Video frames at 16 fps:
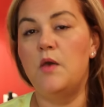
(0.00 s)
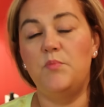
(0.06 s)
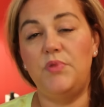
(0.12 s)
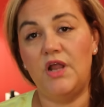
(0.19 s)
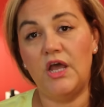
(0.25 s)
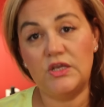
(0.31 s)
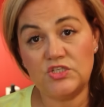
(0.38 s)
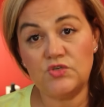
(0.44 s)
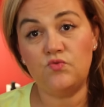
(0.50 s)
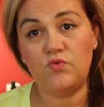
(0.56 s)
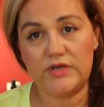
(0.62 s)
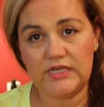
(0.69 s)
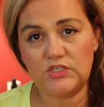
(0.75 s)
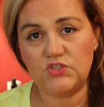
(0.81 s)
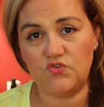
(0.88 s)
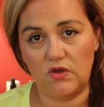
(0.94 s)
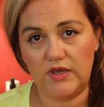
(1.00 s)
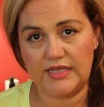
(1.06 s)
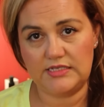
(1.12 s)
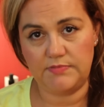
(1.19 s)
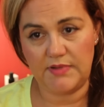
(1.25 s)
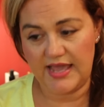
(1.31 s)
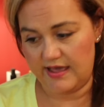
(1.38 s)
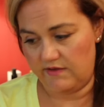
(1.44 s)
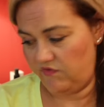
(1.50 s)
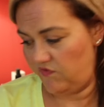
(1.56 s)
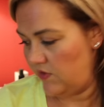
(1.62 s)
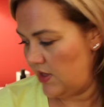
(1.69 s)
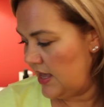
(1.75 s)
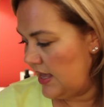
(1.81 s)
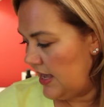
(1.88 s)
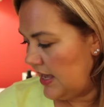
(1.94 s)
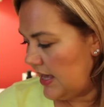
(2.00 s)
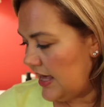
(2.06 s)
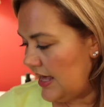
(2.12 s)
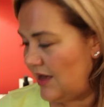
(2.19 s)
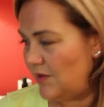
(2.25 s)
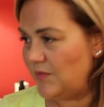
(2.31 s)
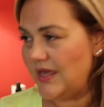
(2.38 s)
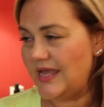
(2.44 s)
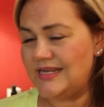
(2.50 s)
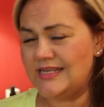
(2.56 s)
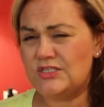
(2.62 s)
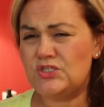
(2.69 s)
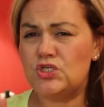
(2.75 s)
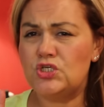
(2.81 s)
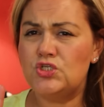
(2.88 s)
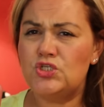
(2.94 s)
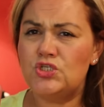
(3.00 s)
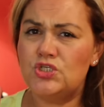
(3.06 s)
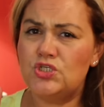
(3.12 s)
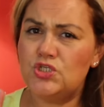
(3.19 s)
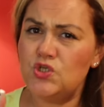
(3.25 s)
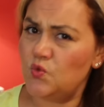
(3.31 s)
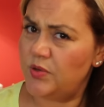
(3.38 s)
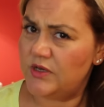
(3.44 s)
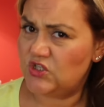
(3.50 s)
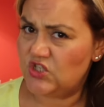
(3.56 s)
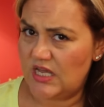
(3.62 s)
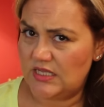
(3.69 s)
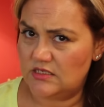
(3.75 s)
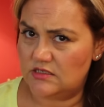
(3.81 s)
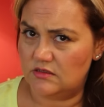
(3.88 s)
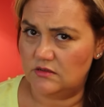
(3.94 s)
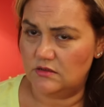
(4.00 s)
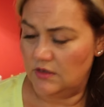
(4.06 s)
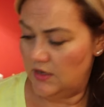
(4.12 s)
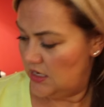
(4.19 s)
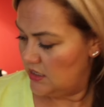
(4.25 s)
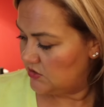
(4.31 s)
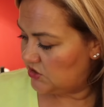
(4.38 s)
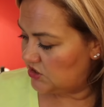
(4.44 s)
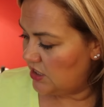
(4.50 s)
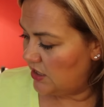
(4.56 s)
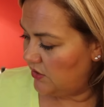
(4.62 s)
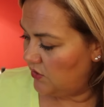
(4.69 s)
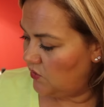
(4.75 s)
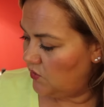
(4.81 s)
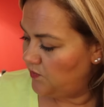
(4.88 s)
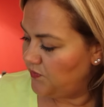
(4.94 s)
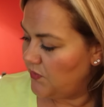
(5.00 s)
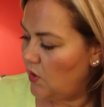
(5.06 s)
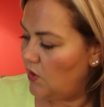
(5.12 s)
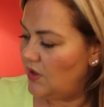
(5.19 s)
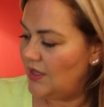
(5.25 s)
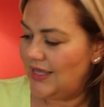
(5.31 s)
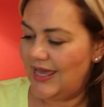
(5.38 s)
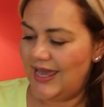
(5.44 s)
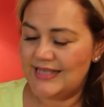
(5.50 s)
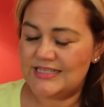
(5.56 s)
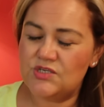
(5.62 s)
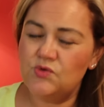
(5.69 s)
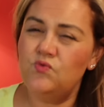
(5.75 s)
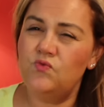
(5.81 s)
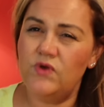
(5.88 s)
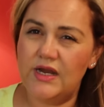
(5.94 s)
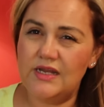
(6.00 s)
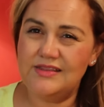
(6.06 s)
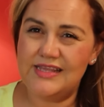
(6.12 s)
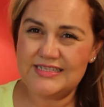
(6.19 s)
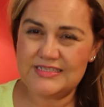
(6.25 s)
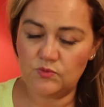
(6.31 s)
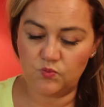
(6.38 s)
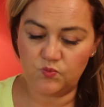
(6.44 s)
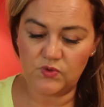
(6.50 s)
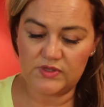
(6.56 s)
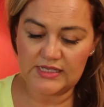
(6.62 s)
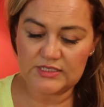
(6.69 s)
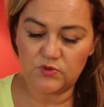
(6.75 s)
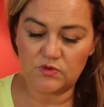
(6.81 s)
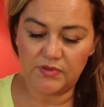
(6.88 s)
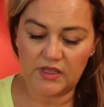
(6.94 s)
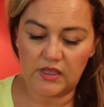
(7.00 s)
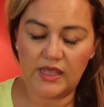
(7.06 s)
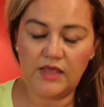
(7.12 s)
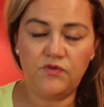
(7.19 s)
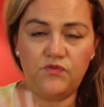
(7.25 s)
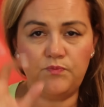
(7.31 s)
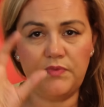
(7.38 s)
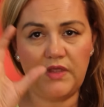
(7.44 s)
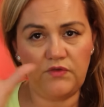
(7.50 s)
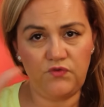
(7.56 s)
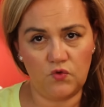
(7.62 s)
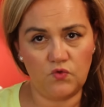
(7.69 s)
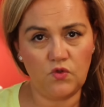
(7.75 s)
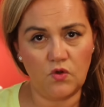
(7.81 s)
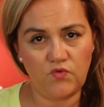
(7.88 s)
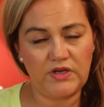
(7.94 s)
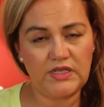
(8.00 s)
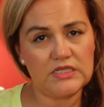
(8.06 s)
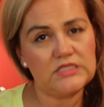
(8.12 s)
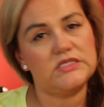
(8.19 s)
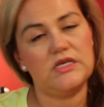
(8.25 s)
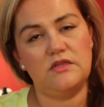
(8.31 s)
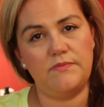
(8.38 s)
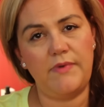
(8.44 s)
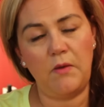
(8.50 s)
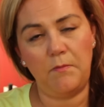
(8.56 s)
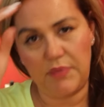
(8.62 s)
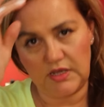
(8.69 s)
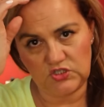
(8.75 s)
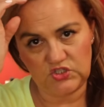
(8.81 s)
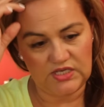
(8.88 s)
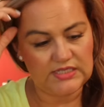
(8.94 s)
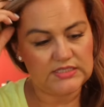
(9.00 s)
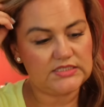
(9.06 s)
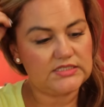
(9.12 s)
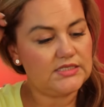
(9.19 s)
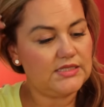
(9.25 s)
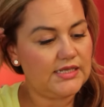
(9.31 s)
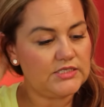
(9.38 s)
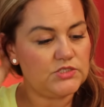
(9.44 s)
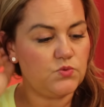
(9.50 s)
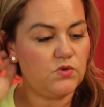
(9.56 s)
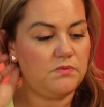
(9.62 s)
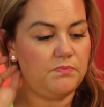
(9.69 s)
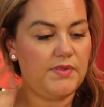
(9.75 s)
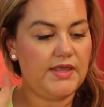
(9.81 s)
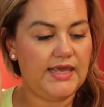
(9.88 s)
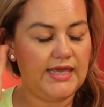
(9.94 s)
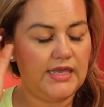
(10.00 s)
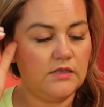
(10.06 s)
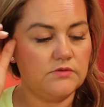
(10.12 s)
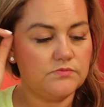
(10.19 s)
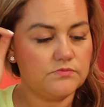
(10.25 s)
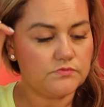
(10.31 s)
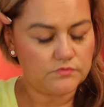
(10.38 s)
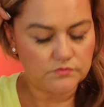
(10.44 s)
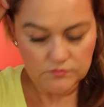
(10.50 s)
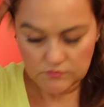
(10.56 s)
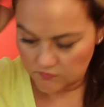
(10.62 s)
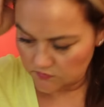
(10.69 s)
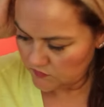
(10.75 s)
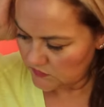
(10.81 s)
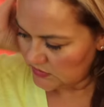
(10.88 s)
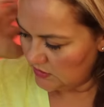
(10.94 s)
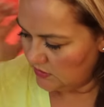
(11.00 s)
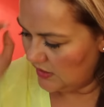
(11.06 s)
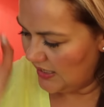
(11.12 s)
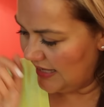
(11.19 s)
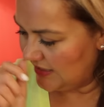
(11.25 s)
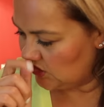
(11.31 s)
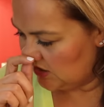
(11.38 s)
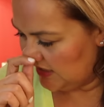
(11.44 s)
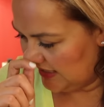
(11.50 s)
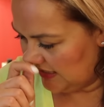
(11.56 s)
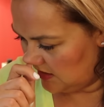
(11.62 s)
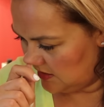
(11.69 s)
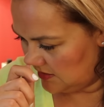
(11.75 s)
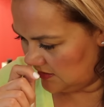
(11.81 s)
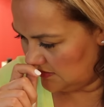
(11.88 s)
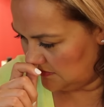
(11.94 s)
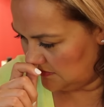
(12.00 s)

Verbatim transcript: but I use a really strong SPF. Um, it is super gentle. So it's a re this well this would be a, if if you're not really concerned about budgets this would be actually